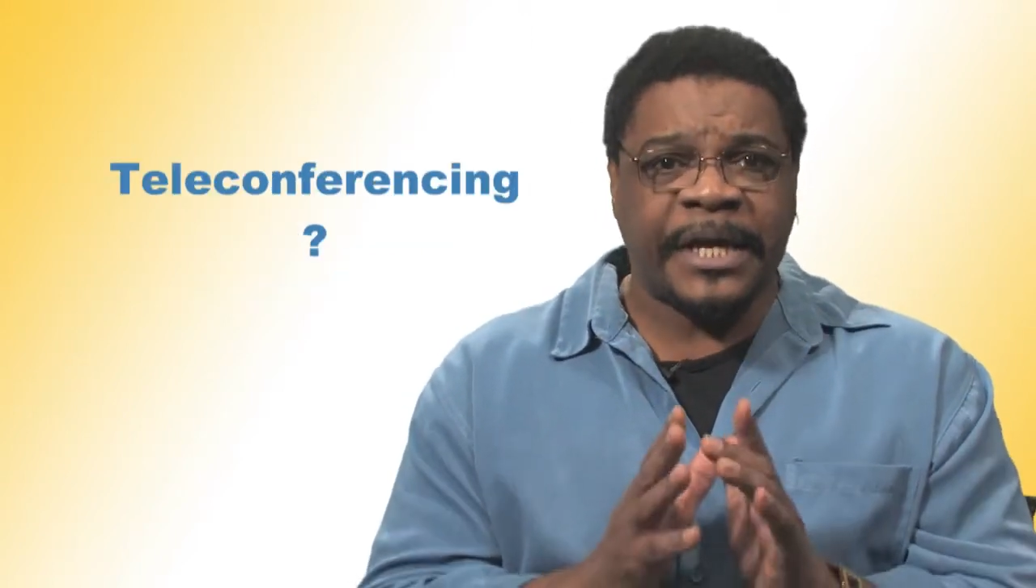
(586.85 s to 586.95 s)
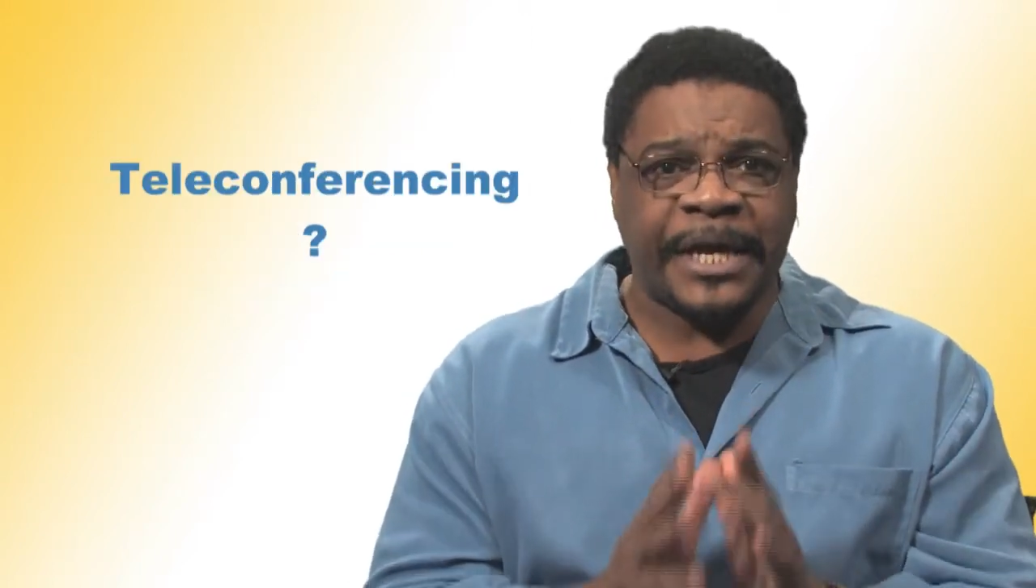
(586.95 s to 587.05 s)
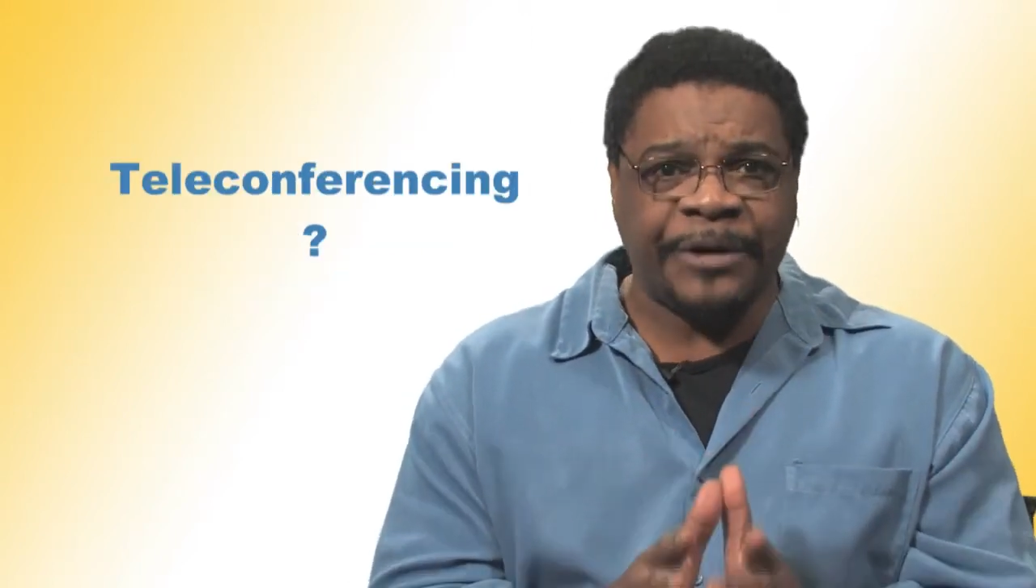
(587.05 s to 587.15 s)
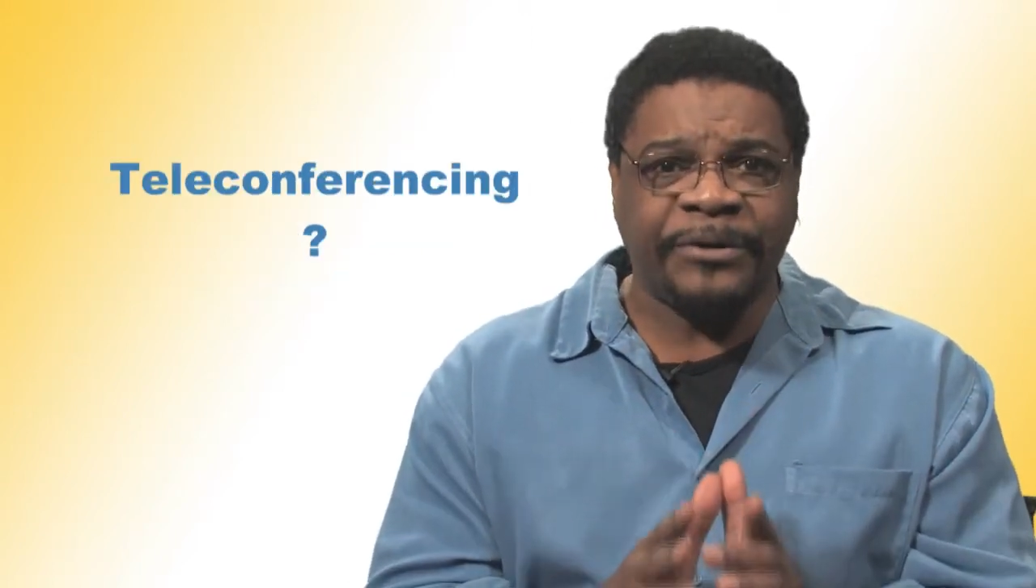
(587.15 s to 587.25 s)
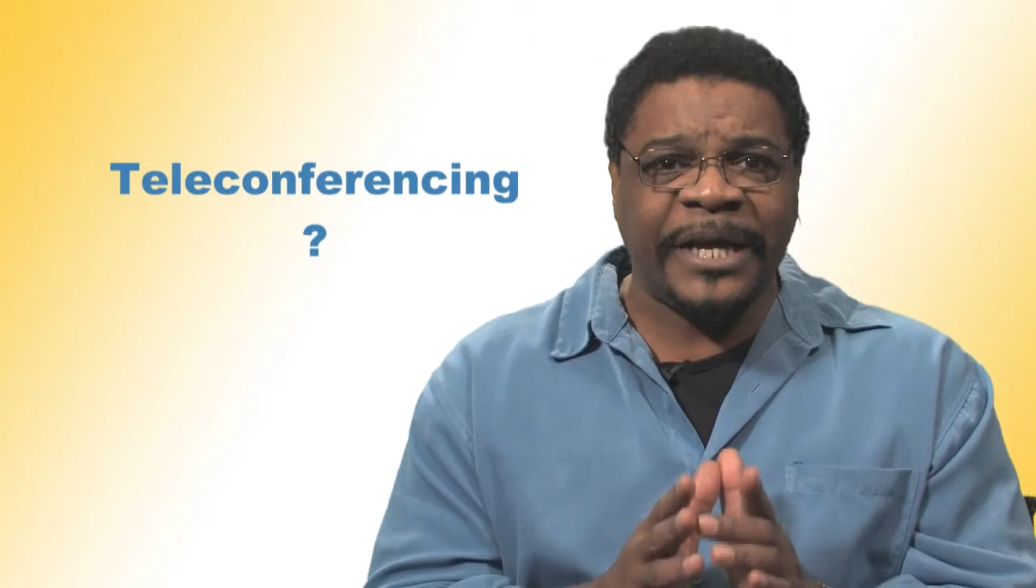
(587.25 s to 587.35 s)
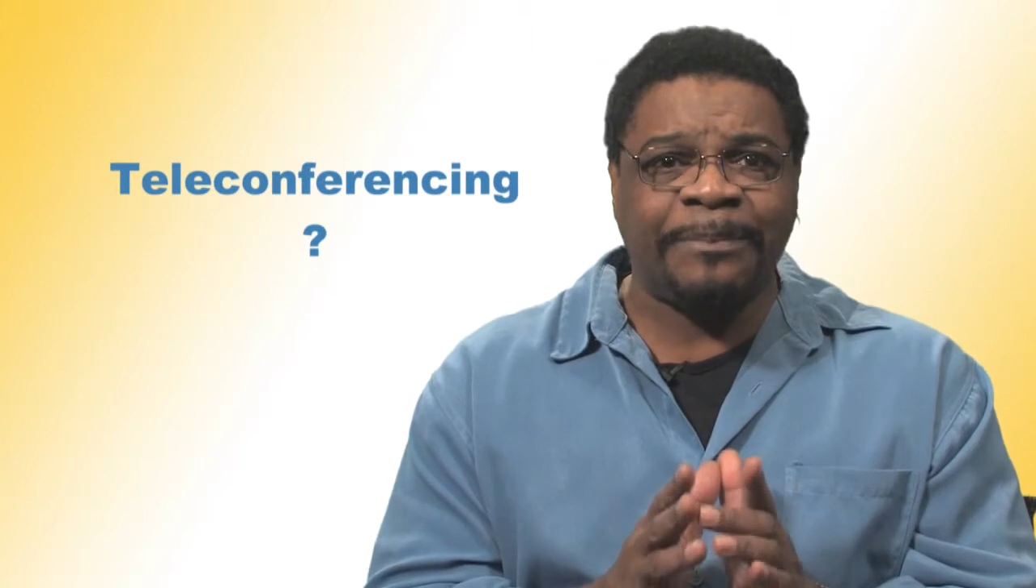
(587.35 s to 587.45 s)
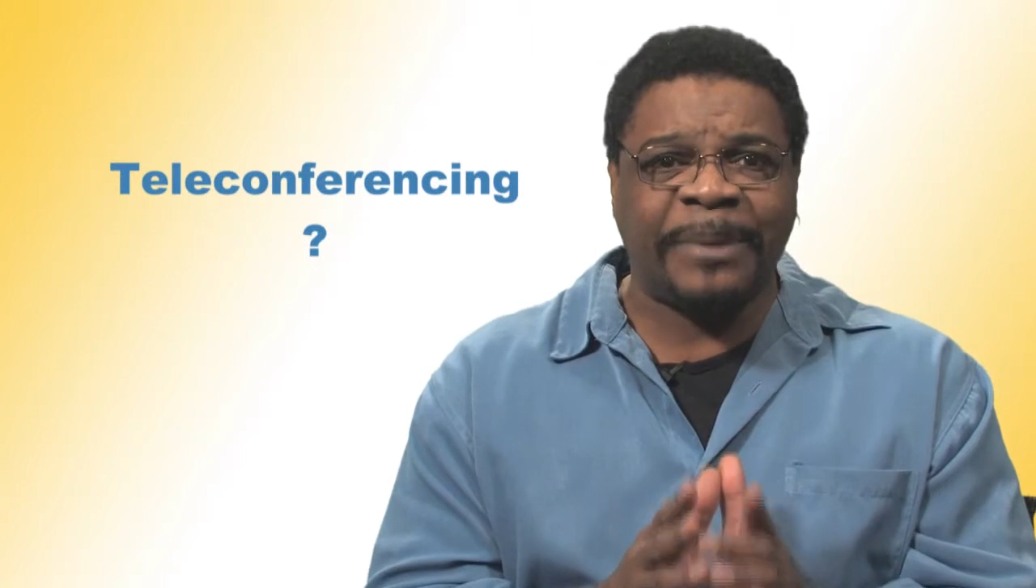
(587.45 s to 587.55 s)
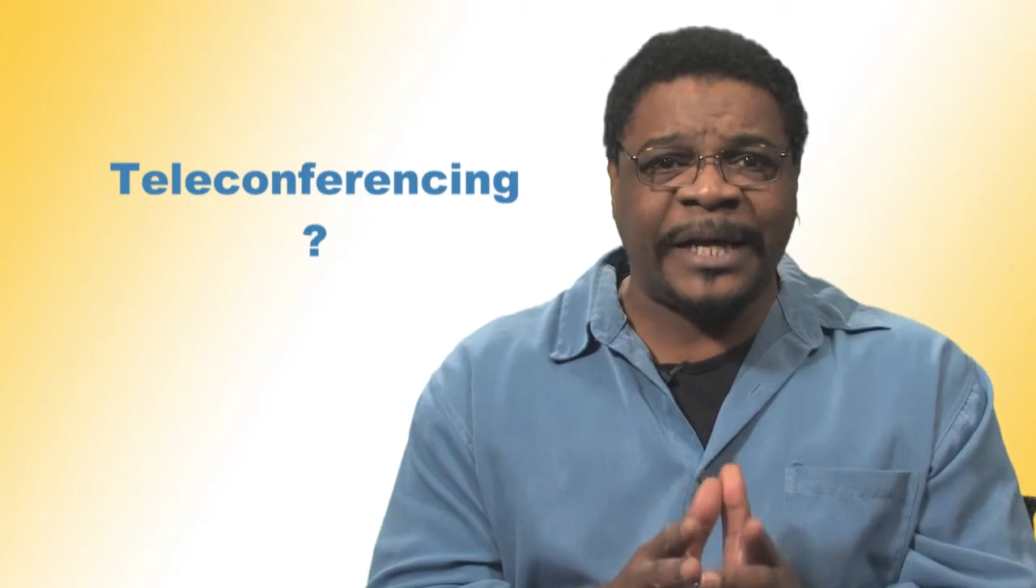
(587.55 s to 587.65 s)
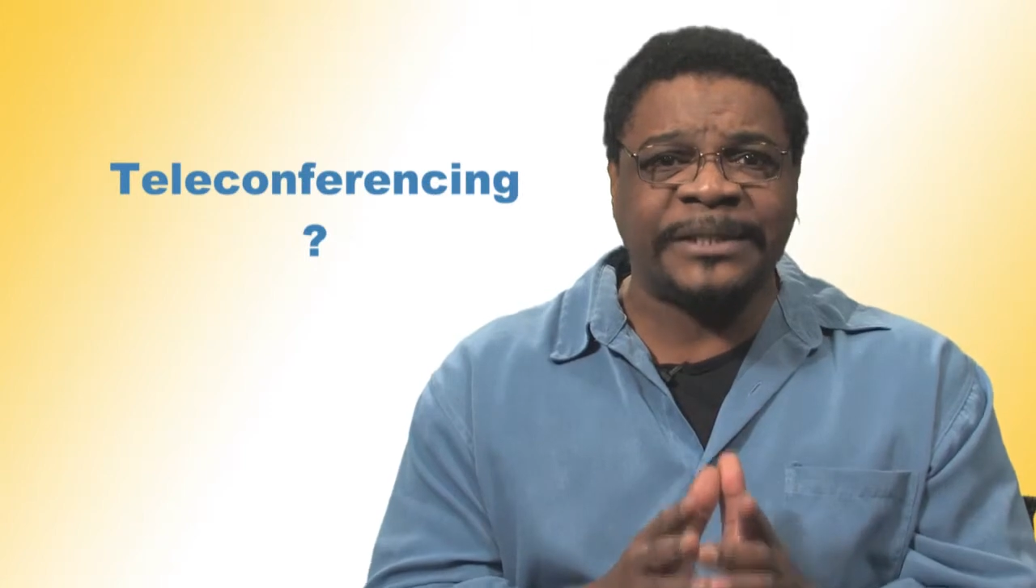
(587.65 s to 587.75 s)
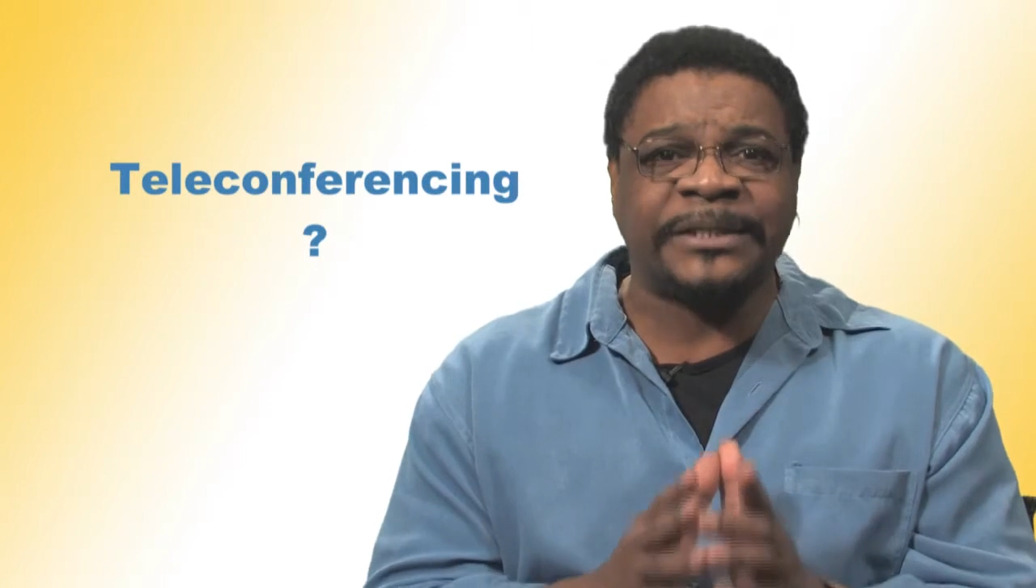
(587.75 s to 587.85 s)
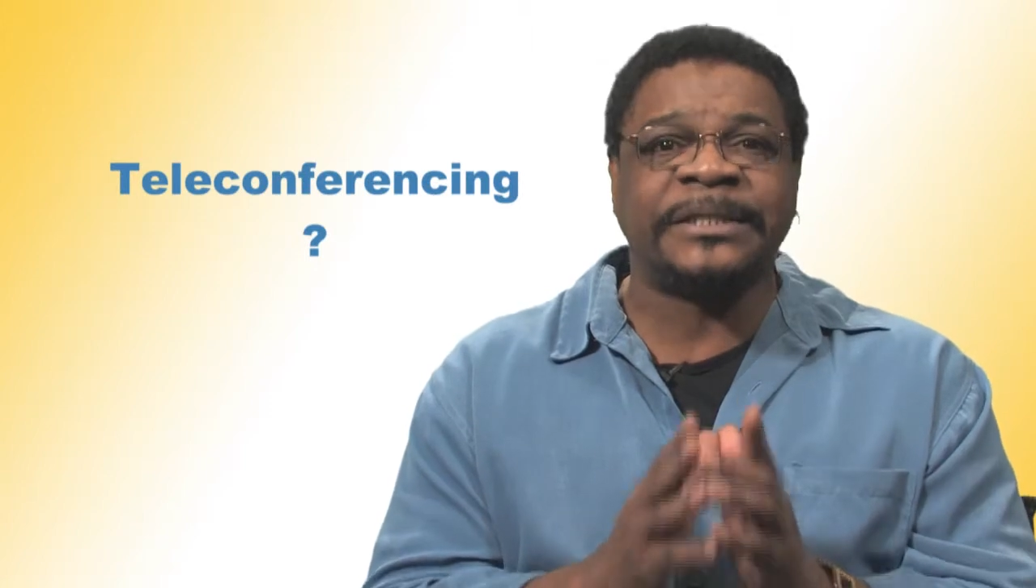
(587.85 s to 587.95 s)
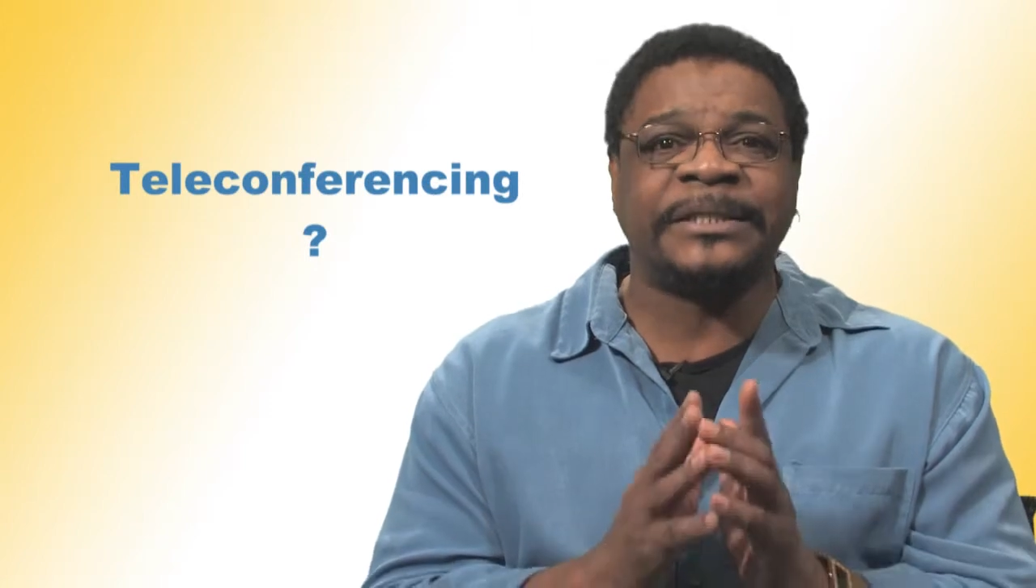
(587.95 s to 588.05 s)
Internet-based